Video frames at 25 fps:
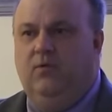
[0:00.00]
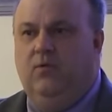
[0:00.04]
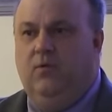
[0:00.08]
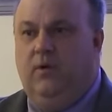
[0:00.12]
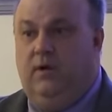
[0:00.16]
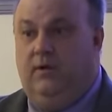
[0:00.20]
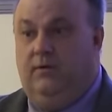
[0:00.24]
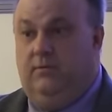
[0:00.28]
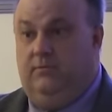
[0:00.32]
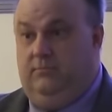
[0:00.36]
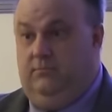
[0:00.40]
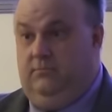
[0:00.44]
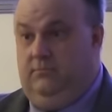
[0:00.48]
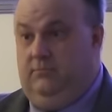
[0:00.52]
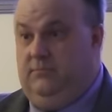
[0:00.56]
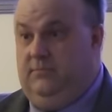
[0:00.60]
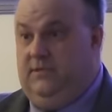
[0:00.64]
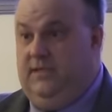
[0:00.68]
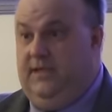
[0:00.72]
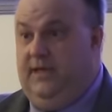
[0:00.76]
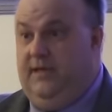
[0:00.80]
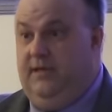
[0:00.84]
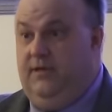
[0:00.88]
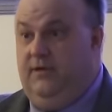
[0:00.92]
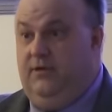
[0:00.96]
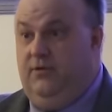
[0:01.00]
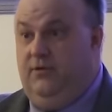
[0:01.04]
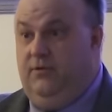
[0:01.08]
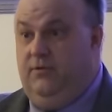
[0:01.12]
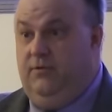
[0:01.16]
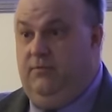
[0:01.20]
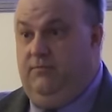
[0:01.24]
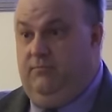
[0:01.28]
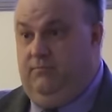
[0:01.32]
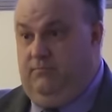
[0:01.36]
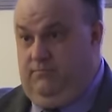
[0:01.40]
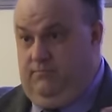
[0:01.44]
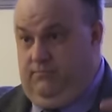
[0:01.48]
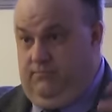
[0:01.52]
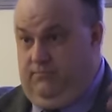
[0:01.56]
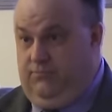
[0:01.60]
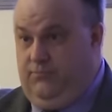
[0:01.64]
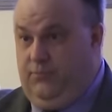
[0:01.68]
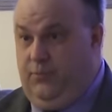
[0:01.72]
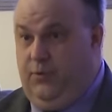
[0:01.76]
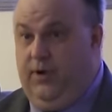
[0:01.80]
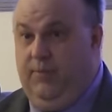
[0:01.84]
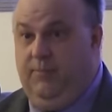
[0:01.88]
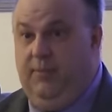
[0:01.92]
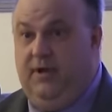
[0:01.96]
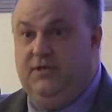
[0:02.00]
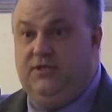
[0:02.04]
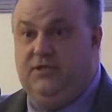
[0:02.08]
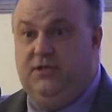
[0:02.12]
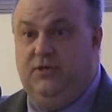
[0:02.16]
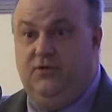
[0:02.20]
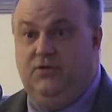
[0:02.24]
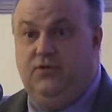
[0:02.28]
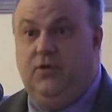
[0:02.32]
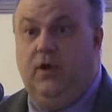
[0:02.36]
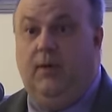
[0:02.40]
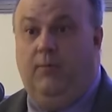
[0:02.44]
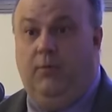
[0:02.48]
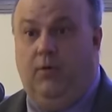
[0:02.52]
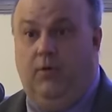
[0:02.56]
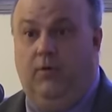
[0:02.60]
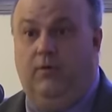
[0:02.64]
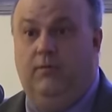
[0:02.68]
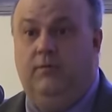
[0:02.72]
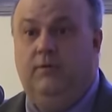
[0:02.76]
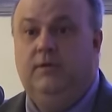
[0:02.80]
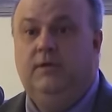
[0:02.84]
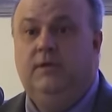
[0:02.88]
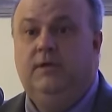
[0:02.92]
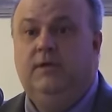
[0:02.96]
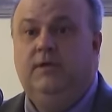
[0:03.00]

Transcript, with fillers: well, then you're pretty much in trouble